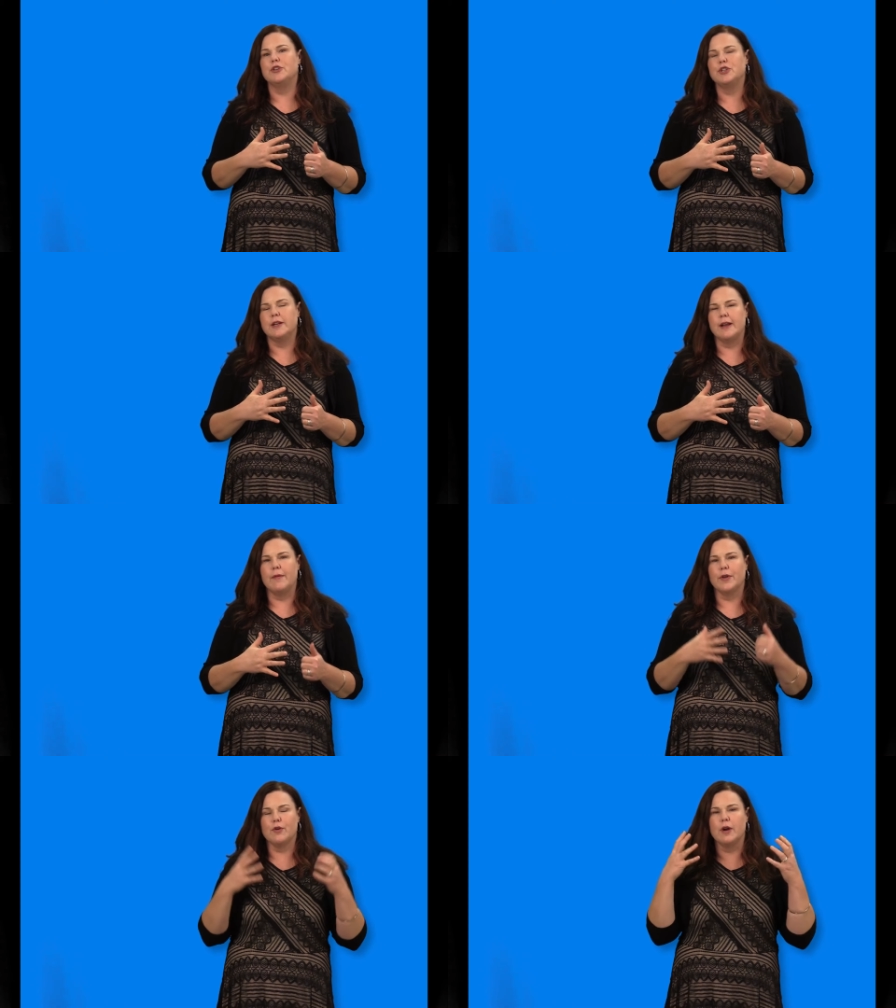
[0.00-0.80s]
shut
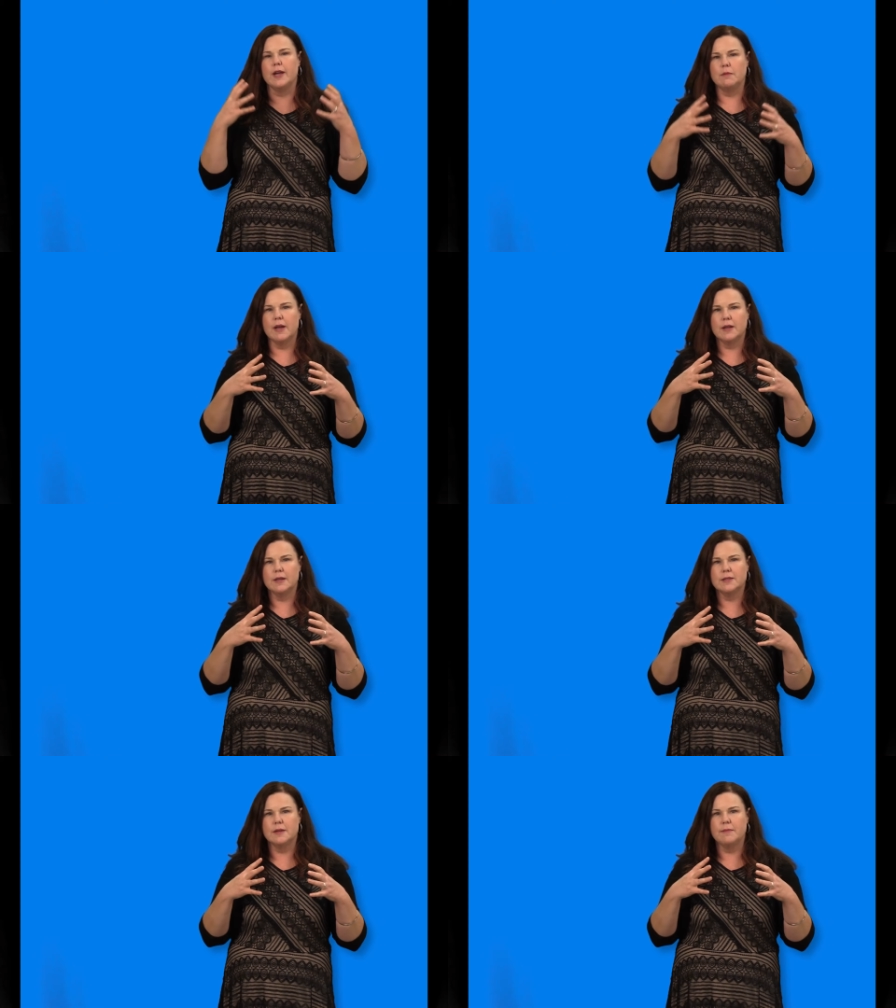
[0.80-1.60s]
down the crying
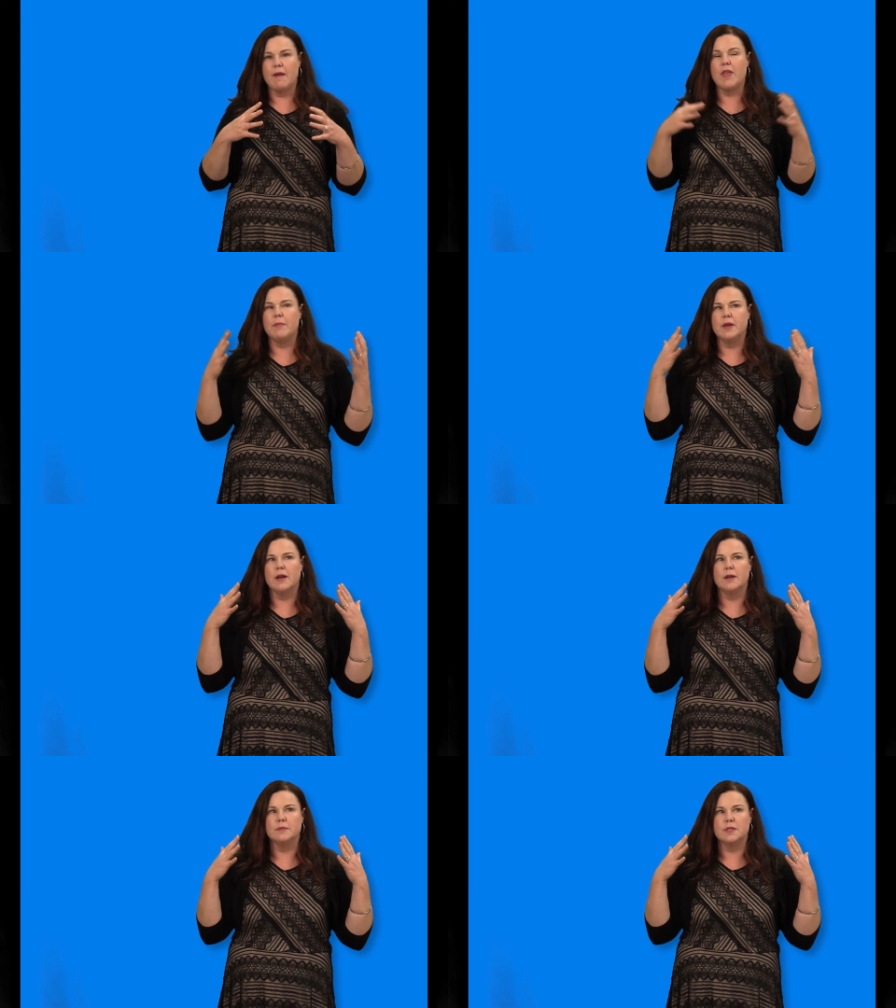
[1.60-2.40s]
mechanism, and that
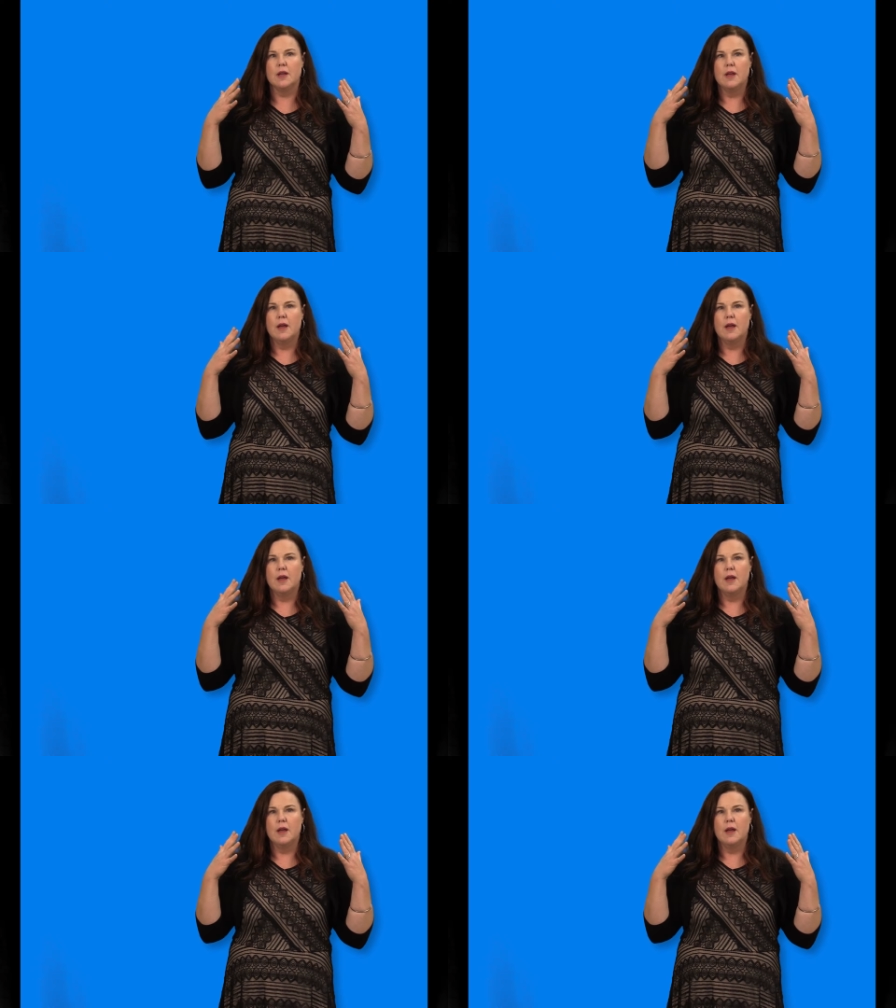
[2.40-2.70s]
becomes